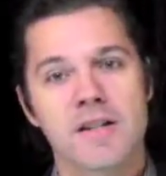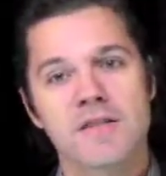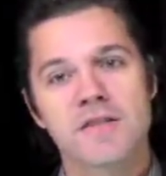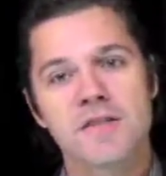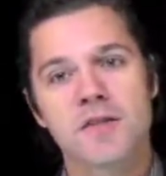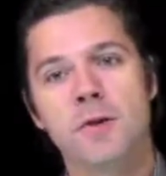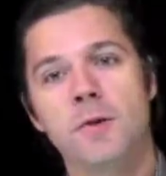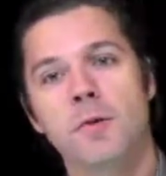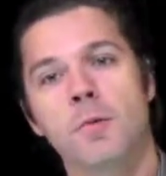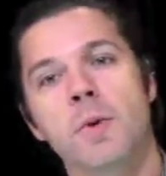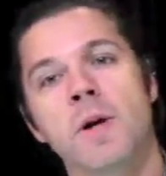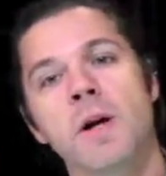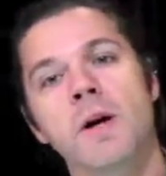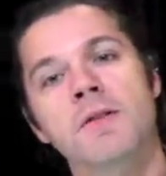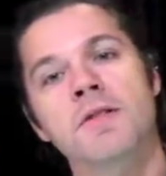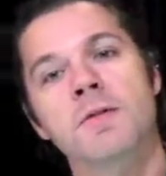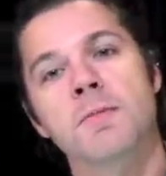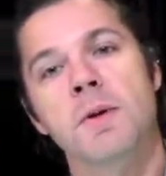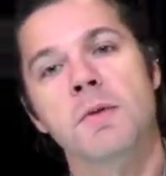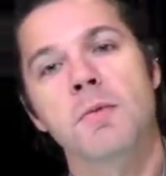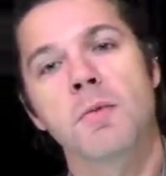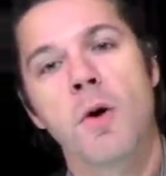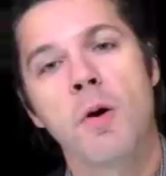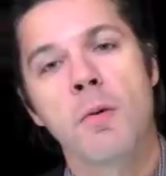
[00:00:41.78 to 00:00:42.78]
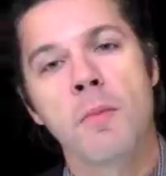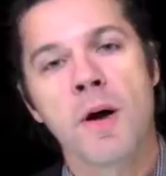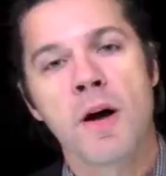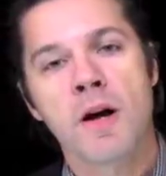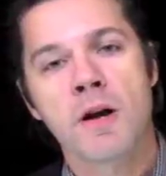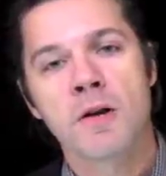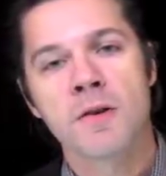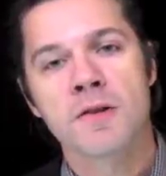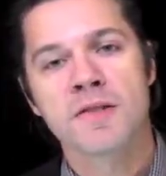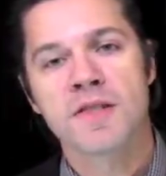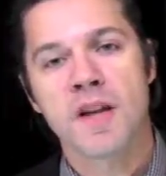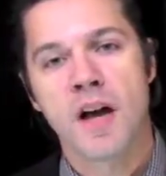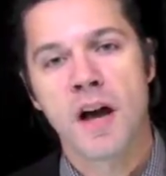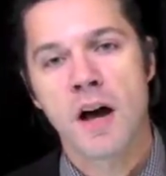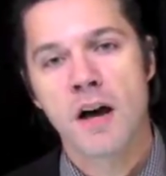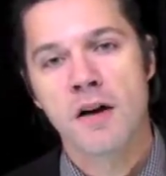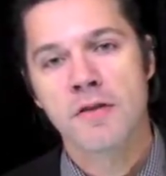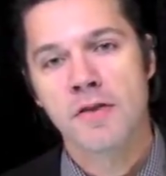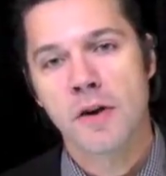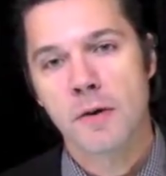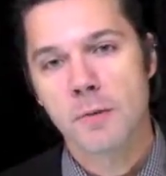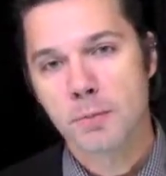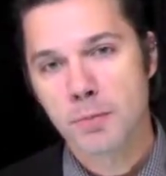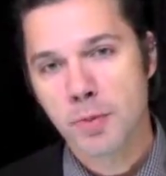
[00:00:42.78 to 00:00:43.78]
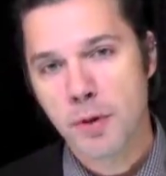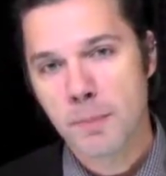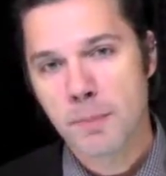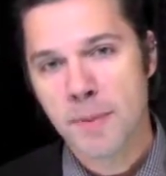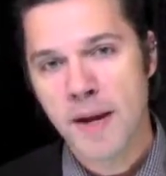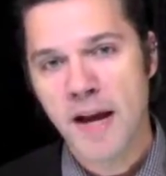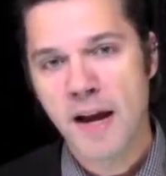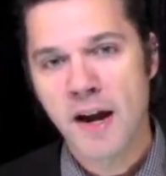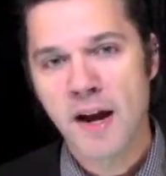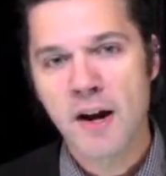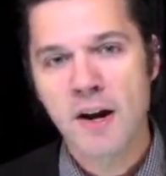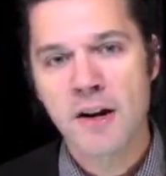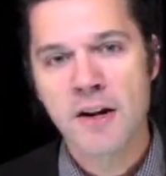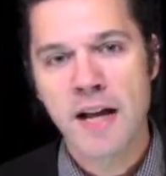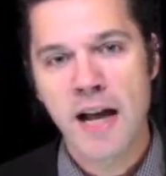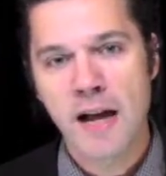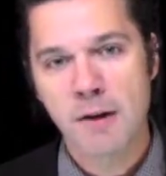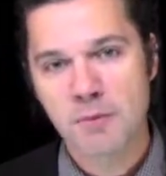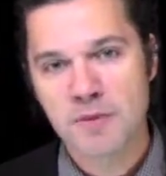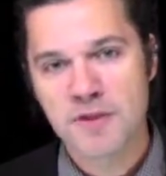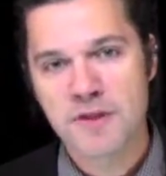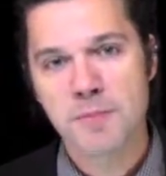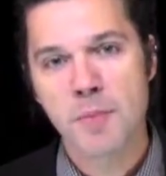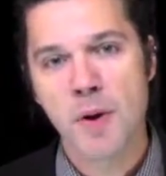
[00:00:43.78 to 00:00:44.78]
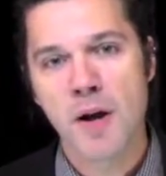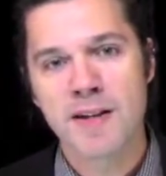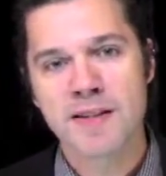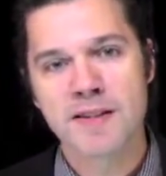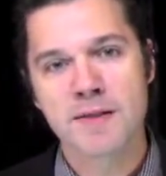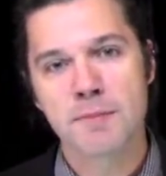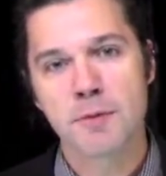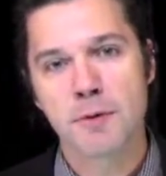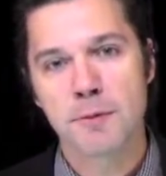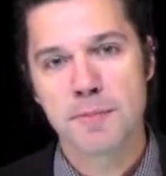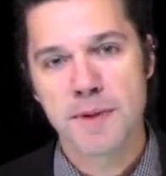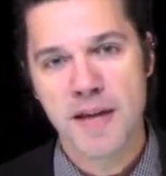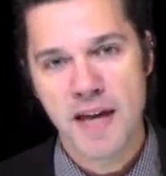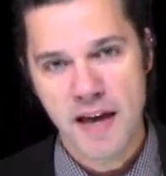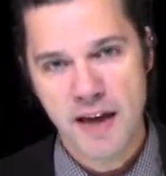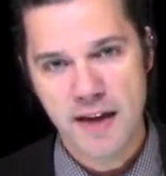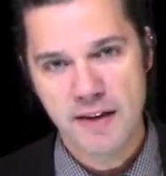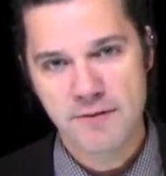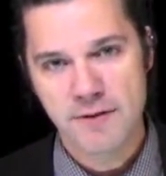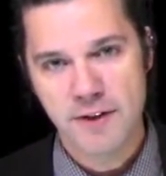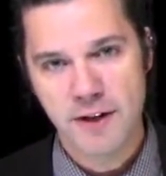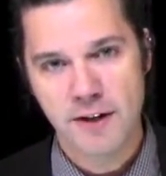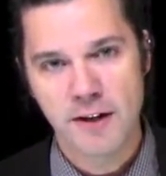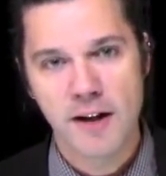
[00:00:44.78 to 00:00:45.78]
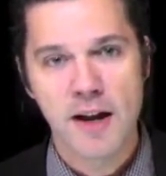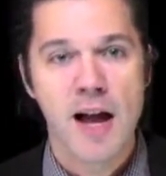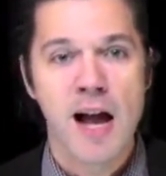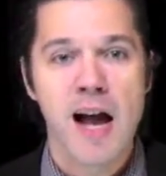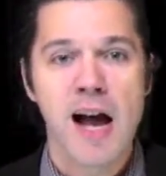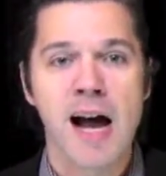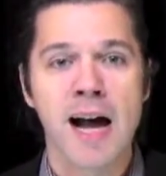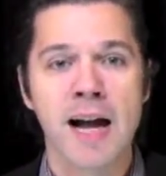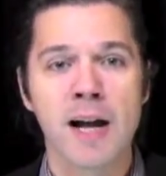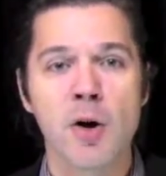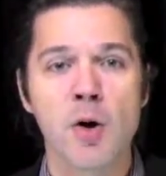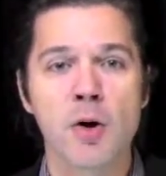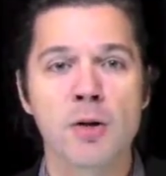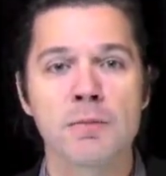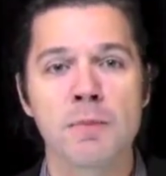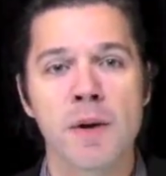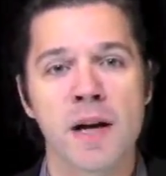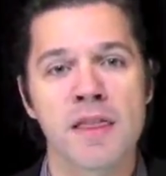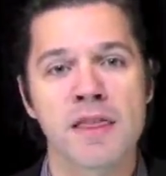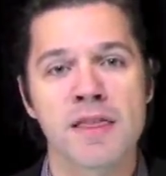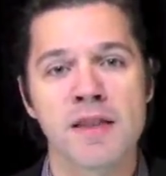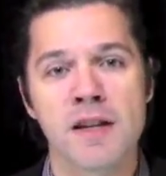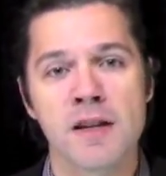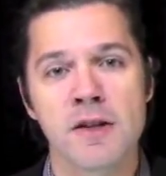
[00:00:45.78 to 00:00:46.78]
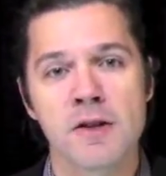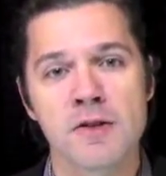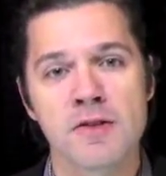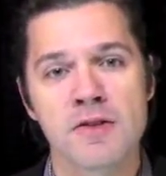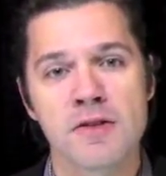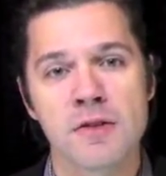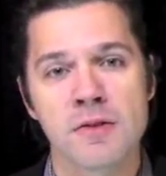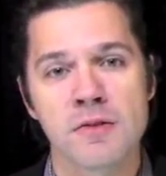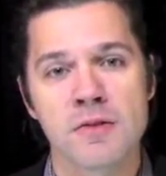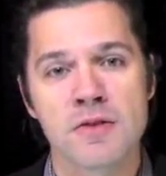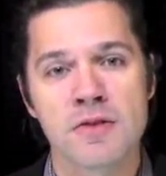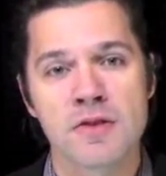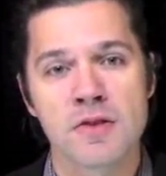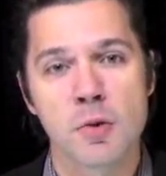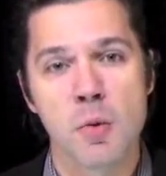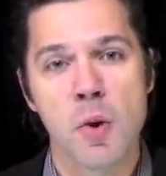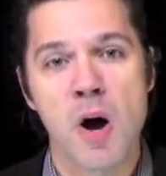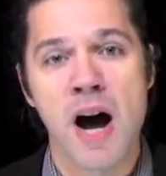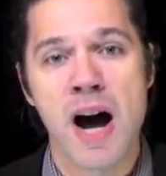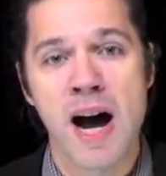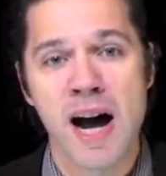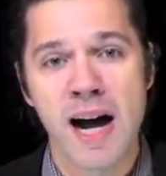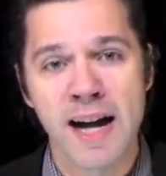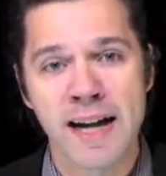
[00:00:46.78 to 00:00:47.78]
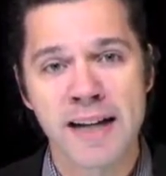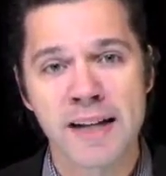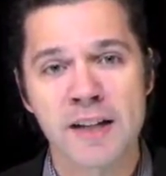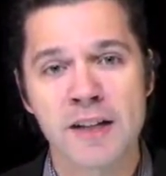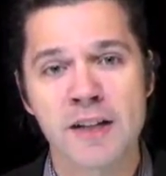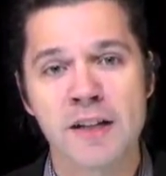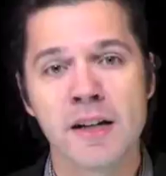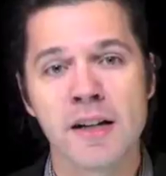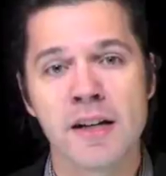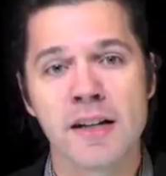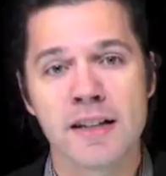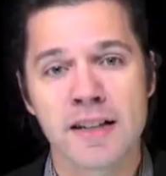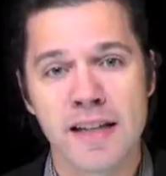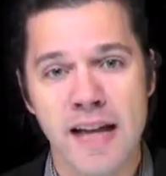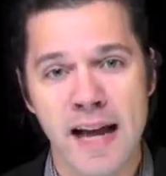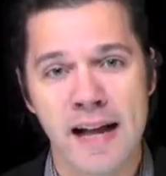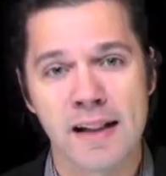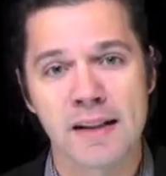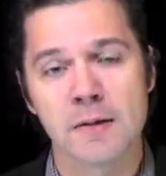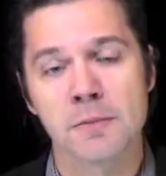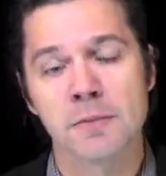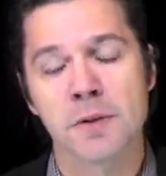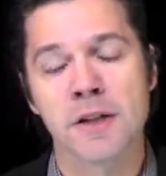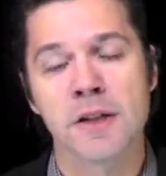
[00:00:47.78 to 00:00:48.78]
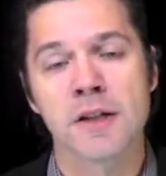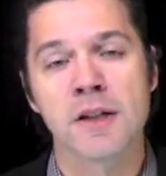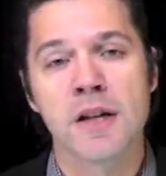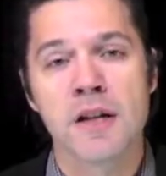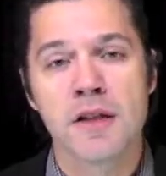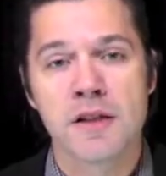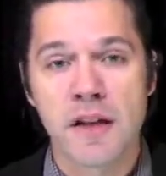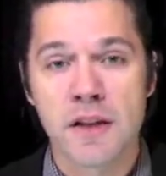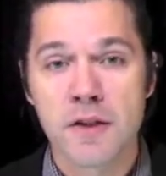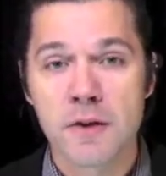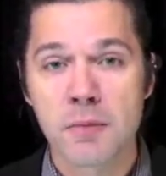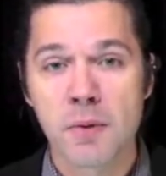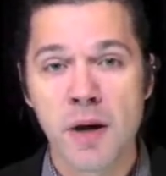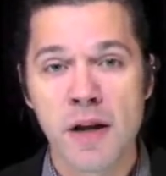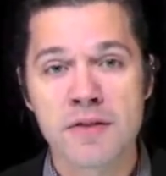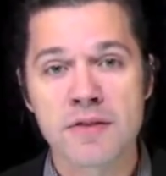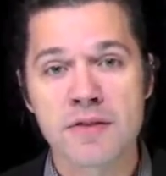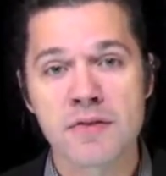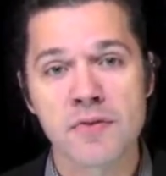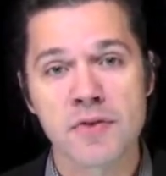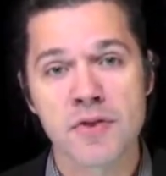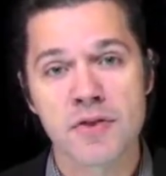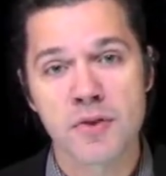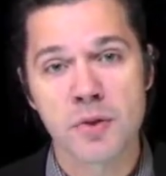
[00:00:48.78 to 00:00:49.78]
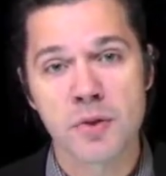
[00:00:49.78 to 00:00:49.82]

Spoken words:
2, we are to be role models of prepared and responsible behavior. I hold my theater students to a higher caliber than the rest of the